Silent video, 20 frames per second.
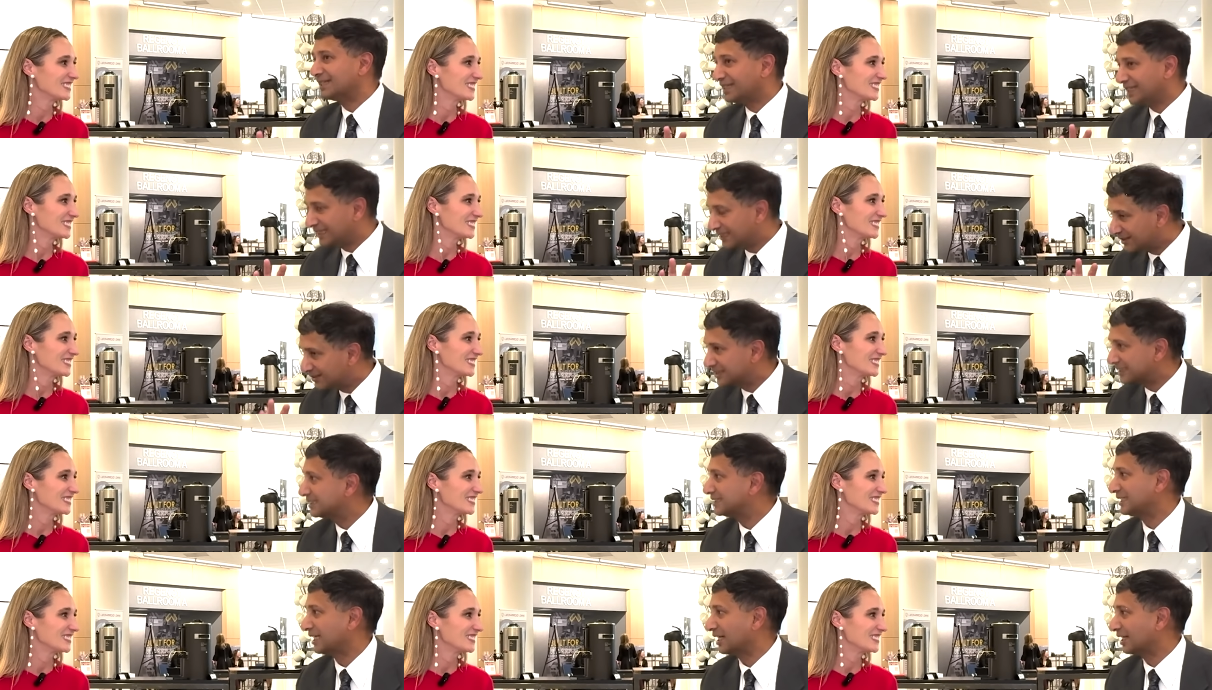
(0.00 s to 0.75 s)
Speaker 1: then there's
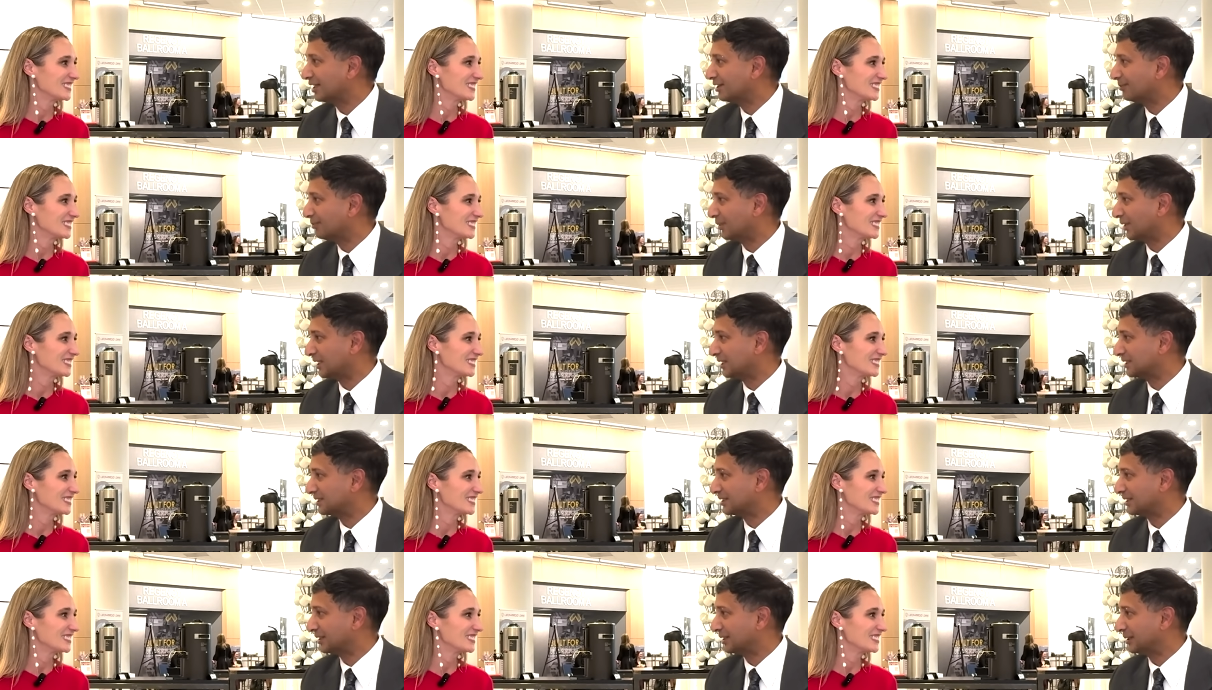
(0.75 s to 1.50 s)
executive
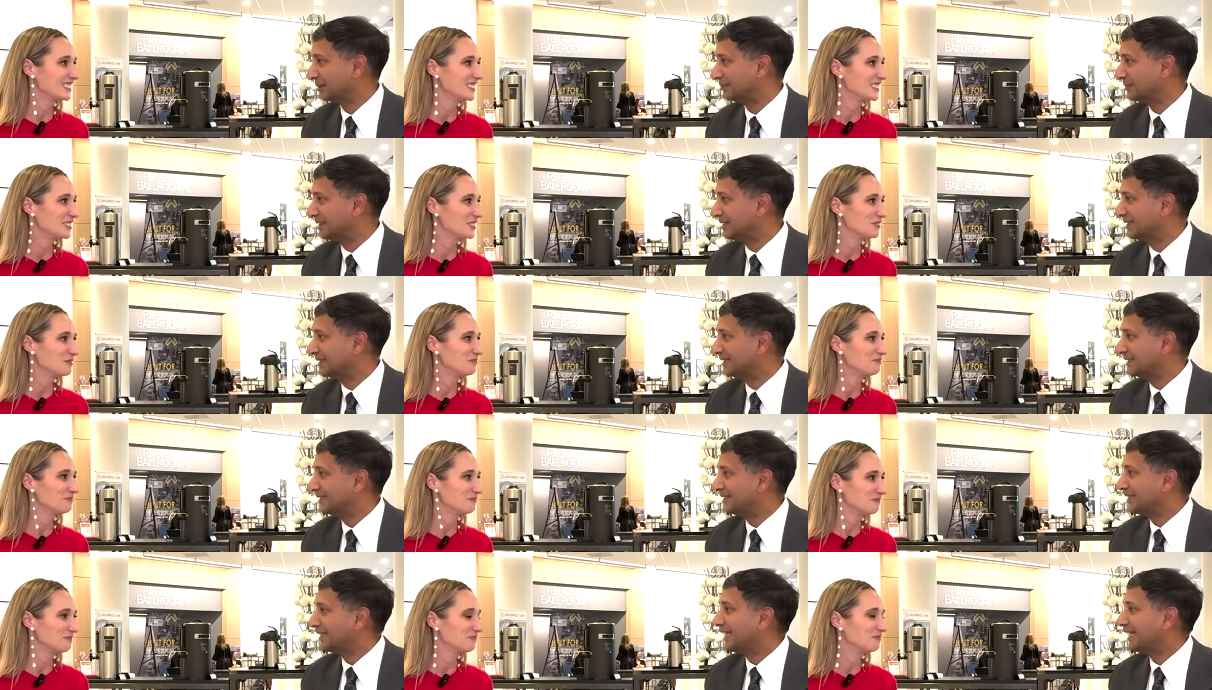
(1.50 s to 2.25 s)
branch time,
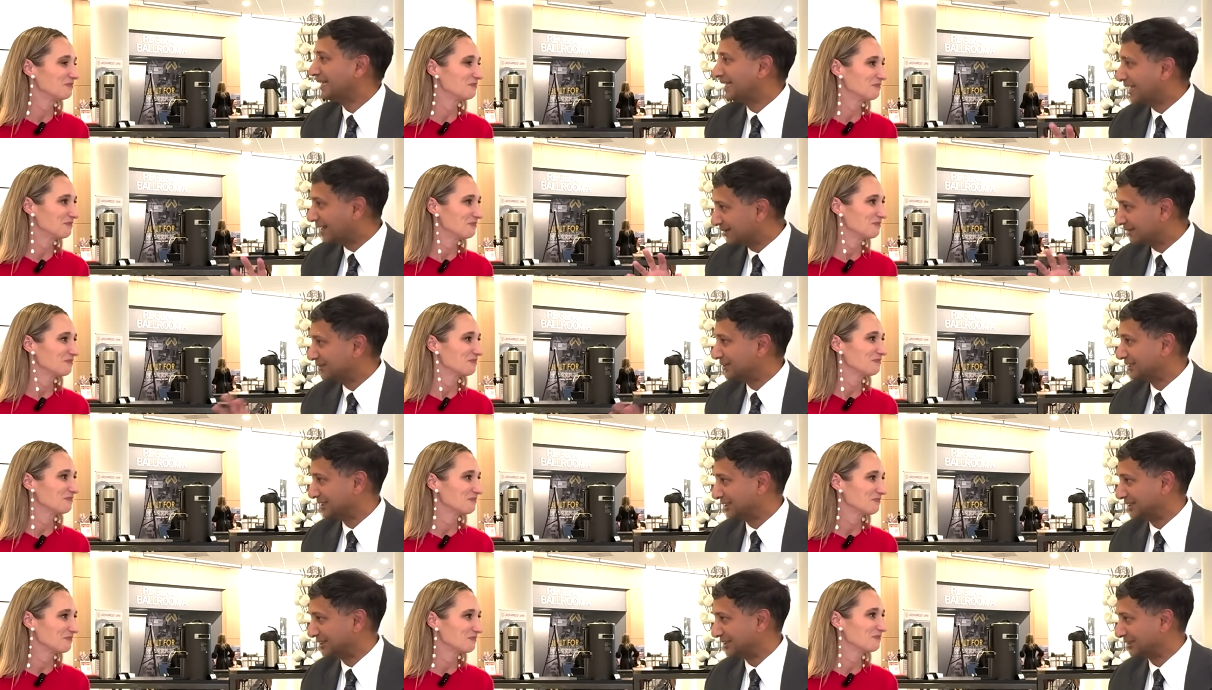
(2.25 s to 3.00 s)
and now
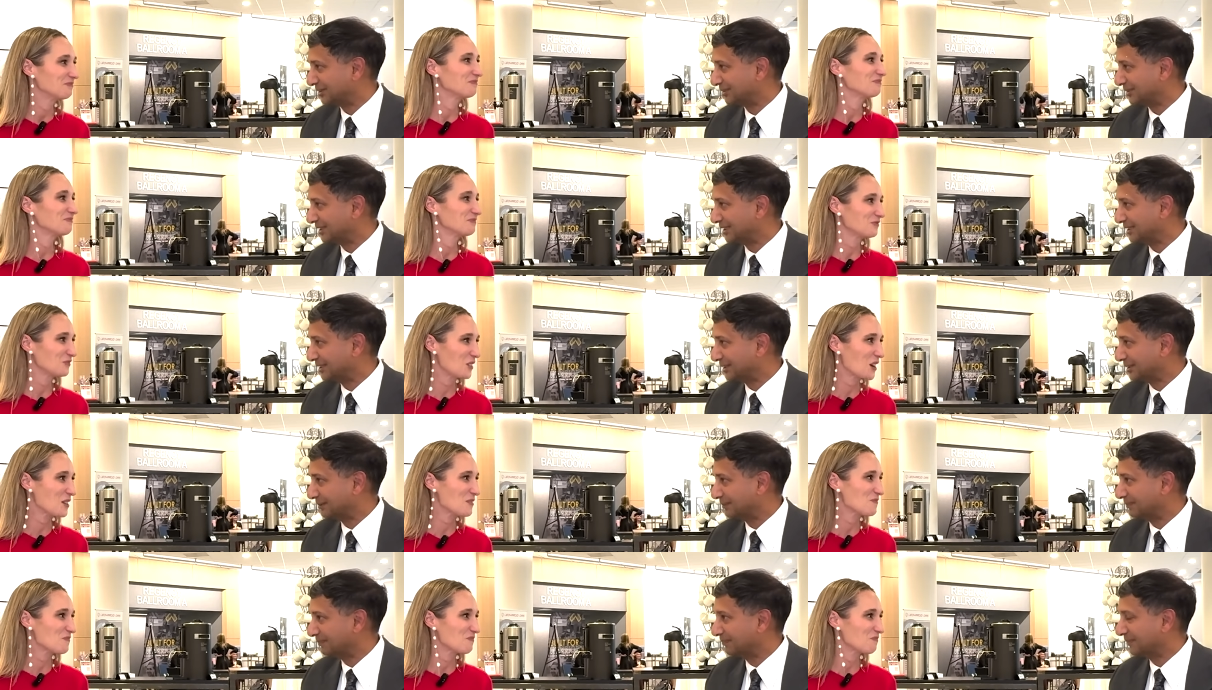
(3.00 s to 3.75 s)
there's industry.
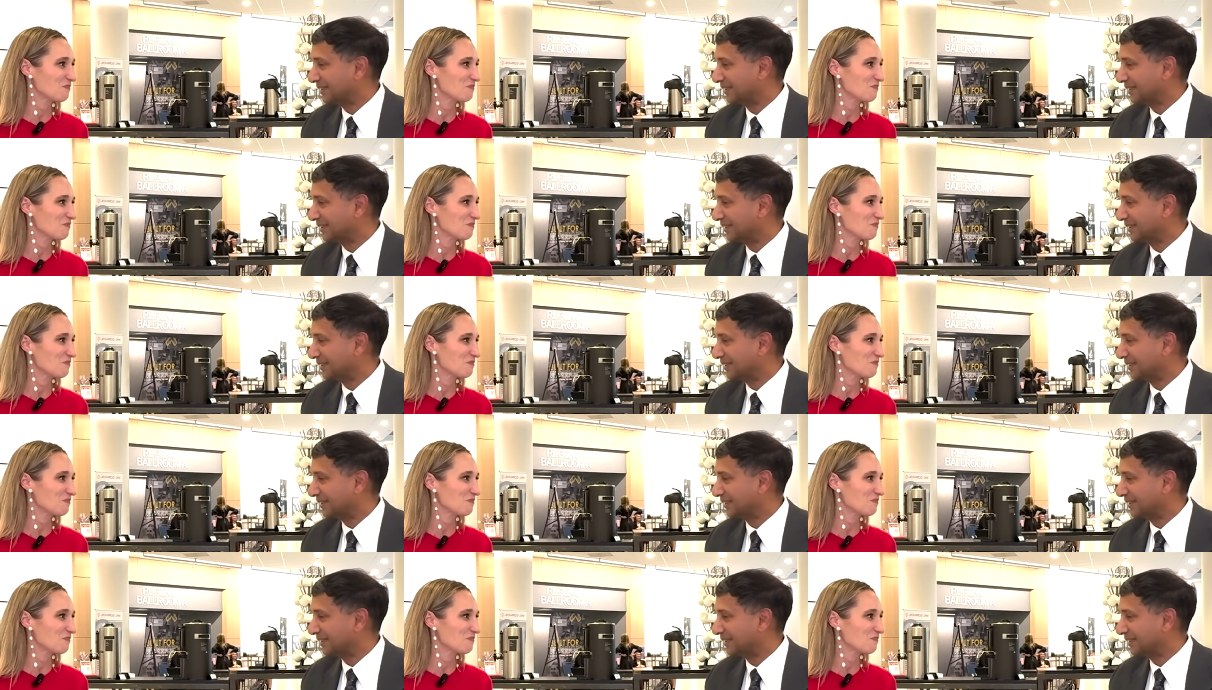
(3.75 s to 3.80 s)
Right.